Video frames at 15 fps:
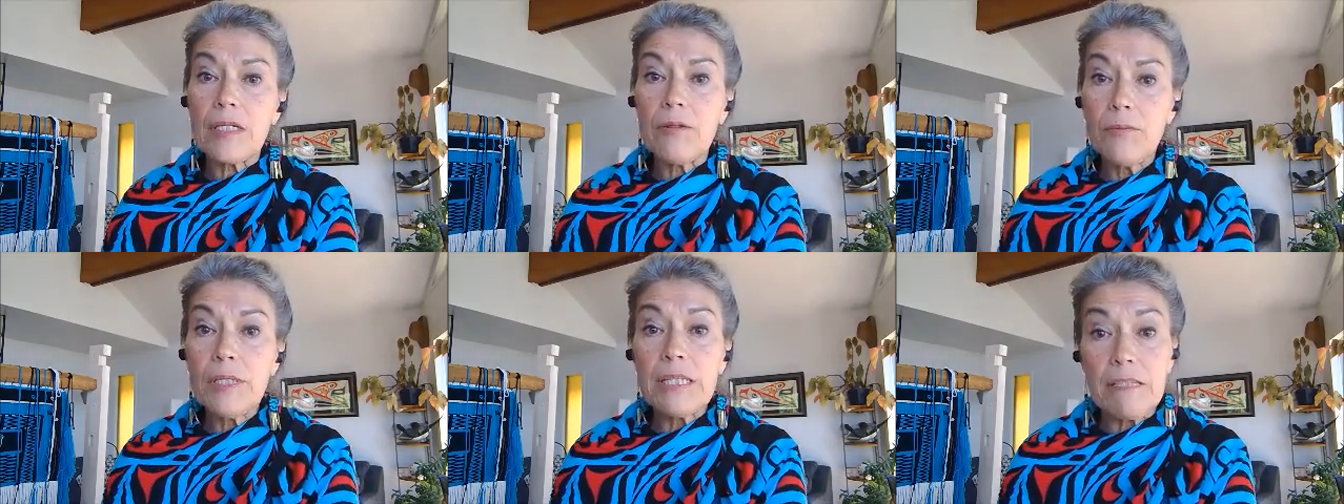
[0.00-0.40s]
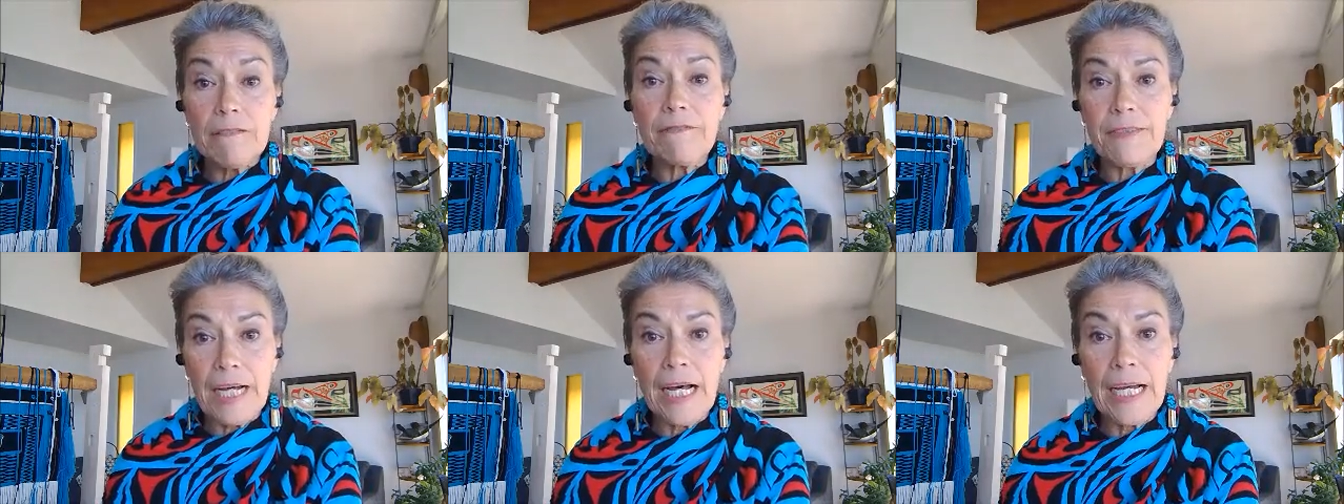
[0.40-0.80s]
with the
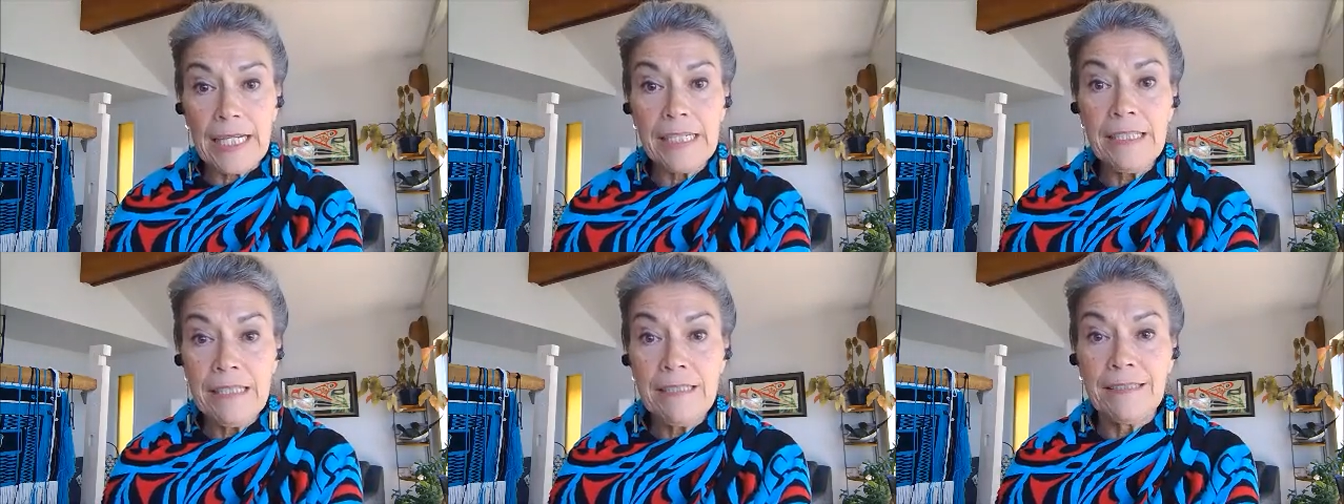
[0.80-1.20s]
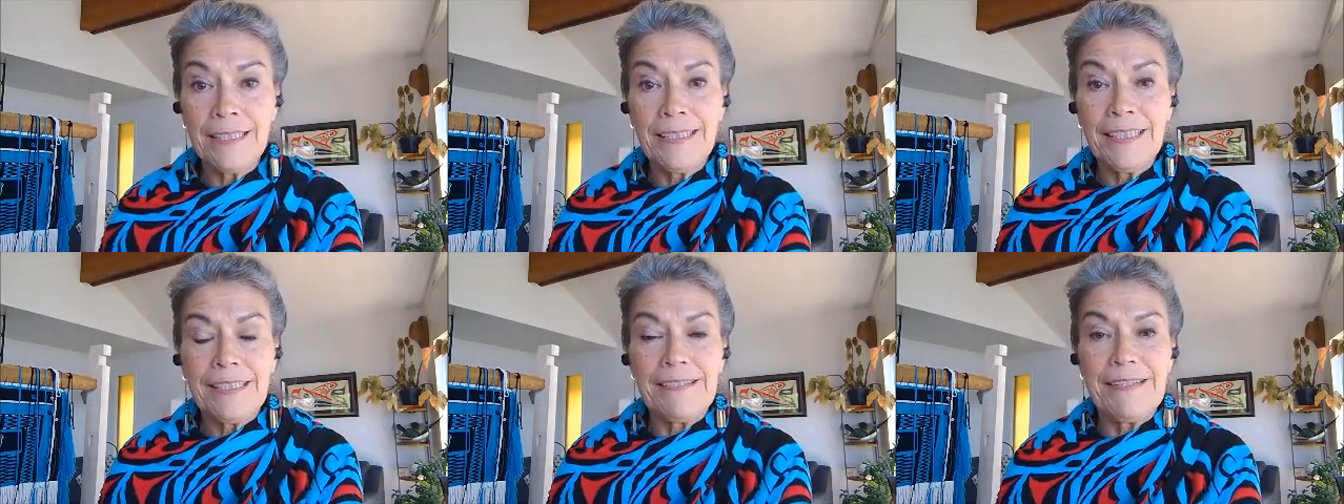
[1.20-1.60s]
fine,
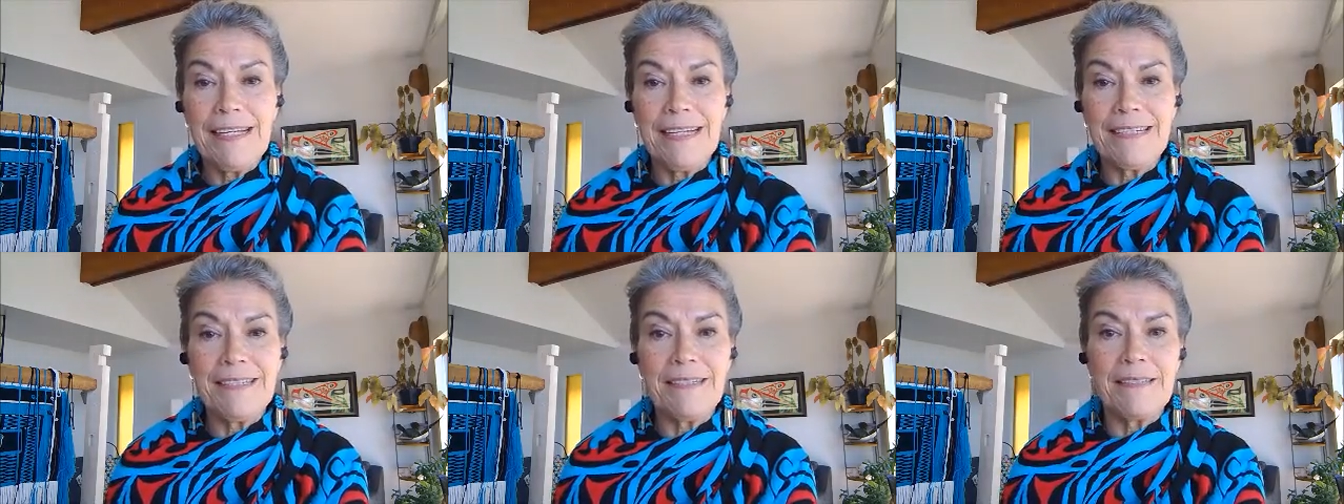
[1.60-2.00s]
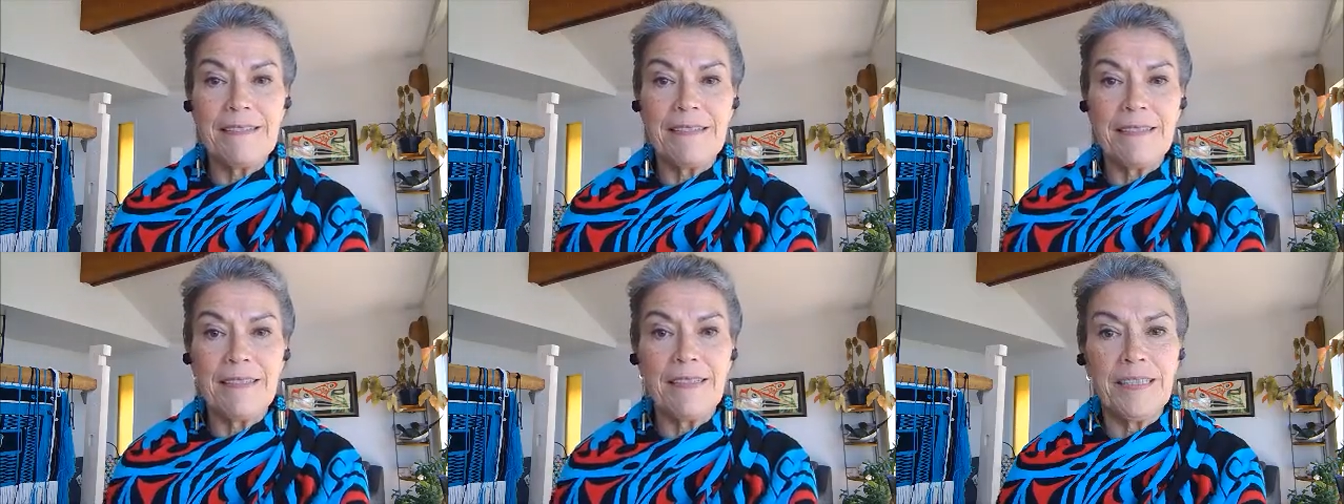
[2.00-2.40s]
then
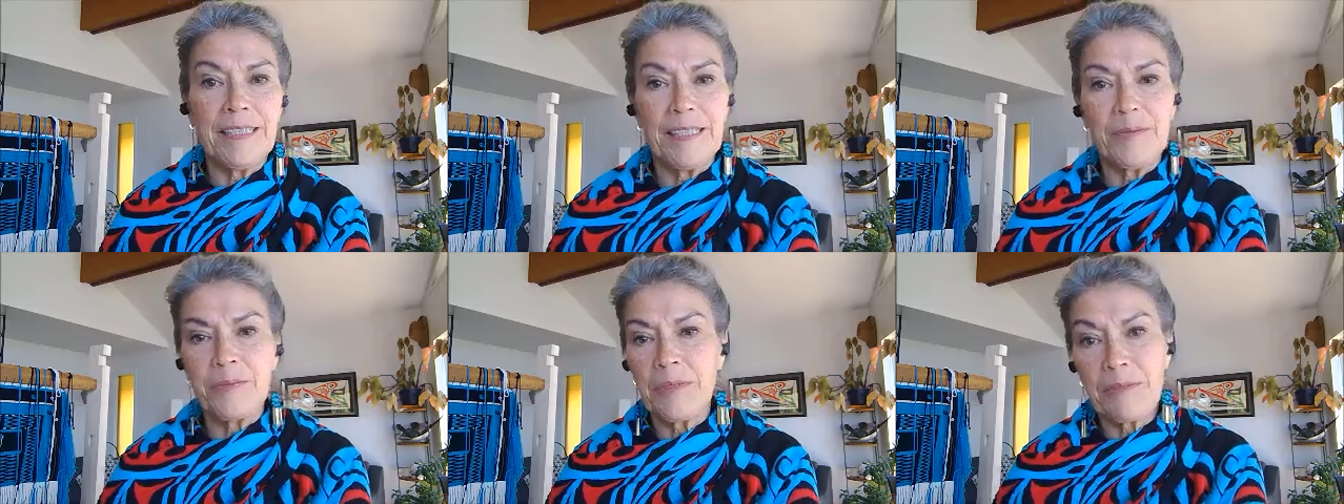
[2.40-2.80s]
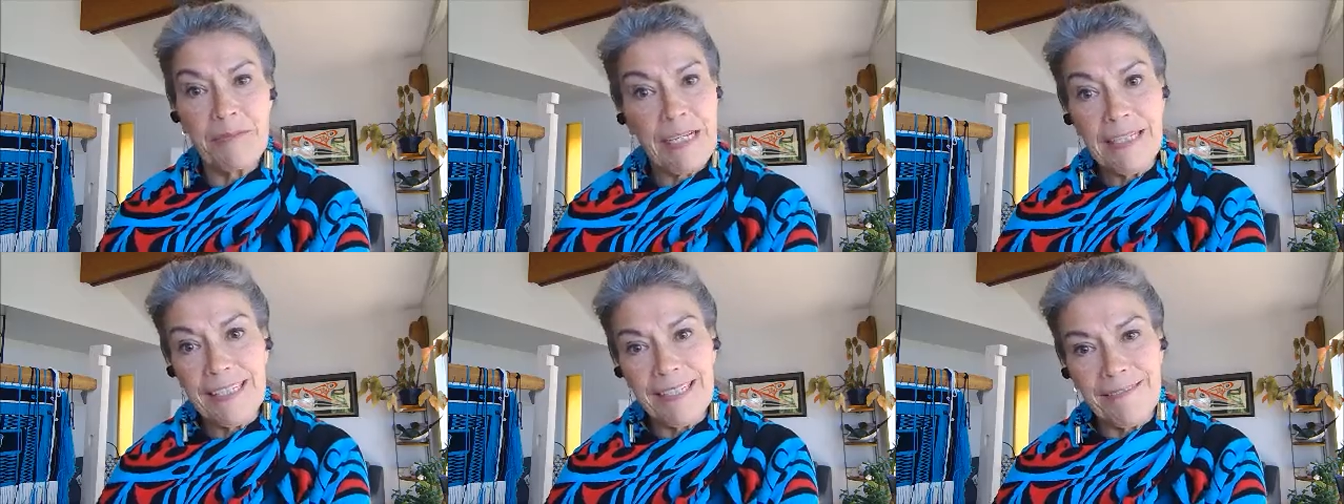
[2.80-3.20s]
we're
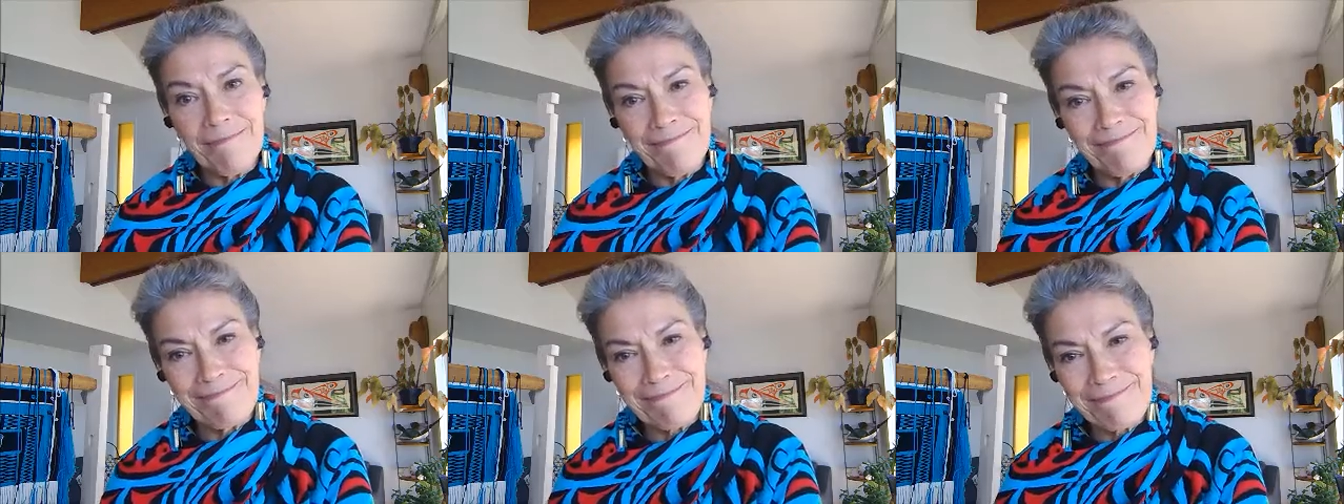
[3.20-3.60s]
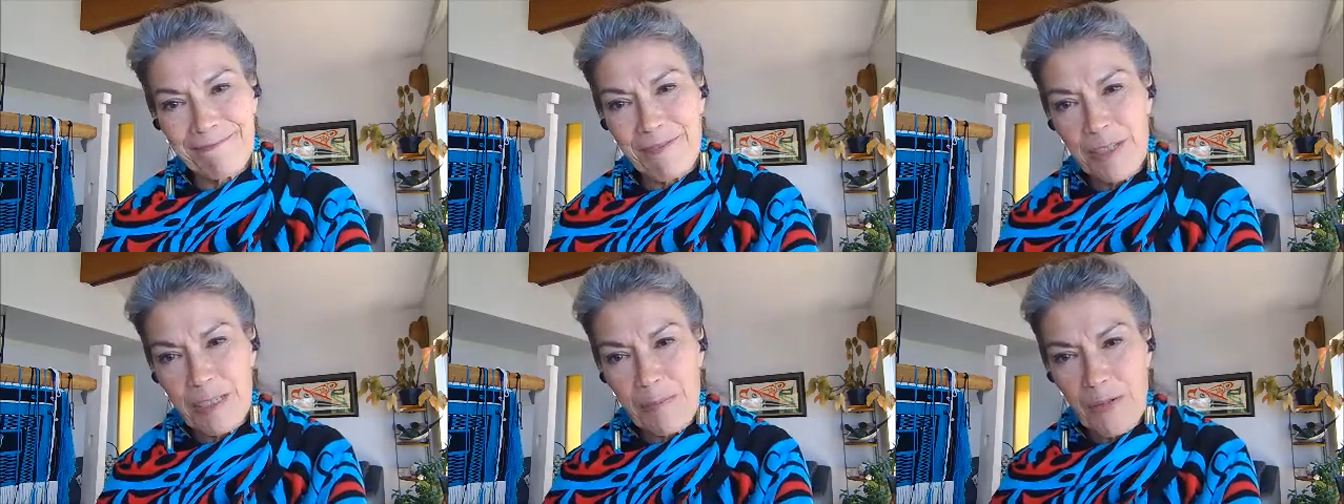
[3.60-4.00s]
ready
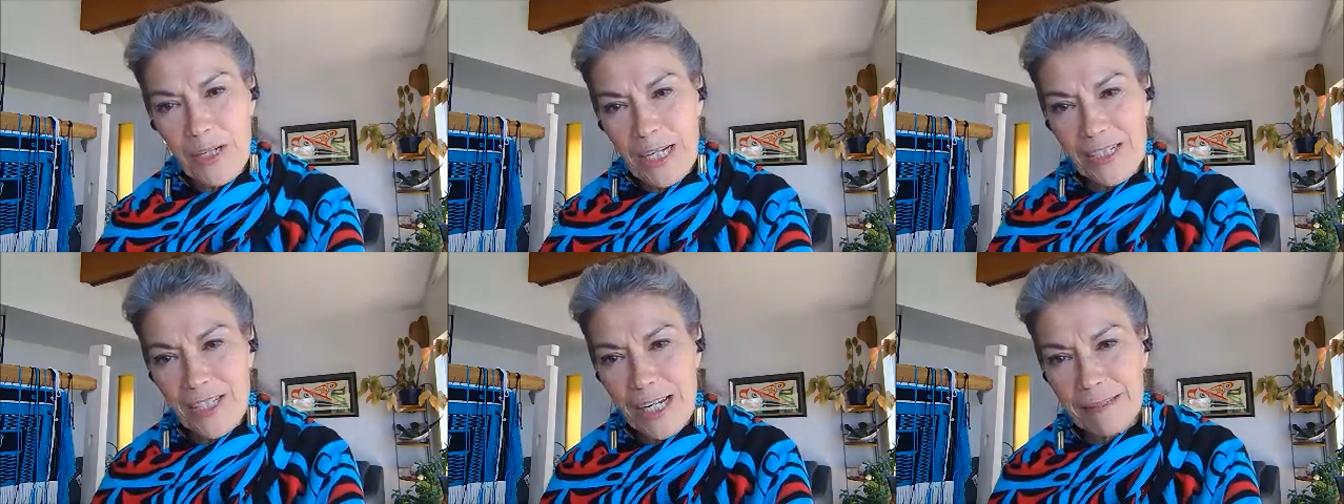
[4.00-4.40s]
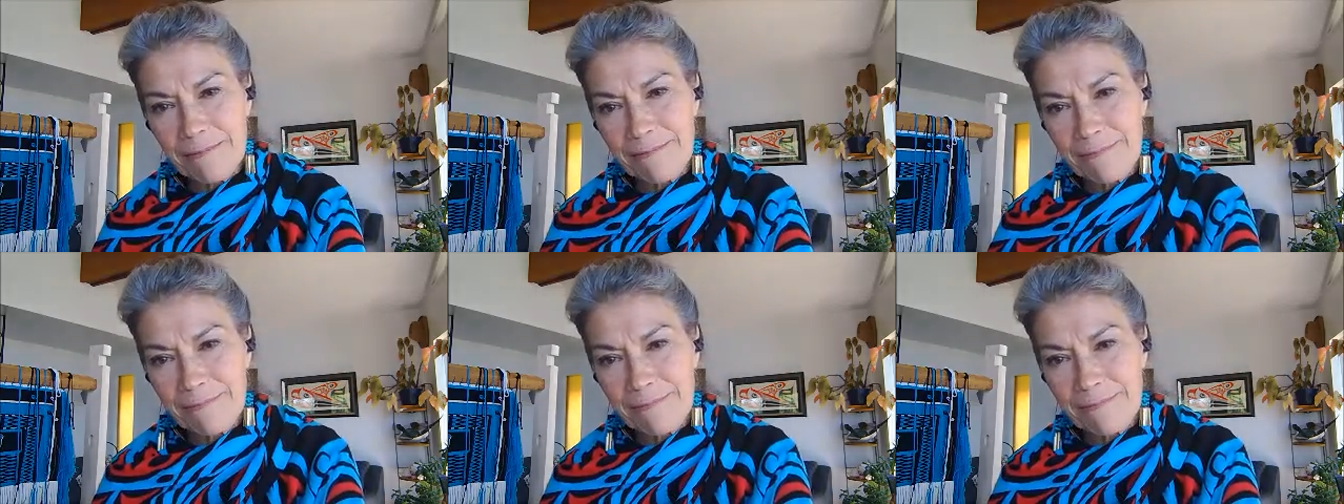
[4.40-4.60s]
for the project.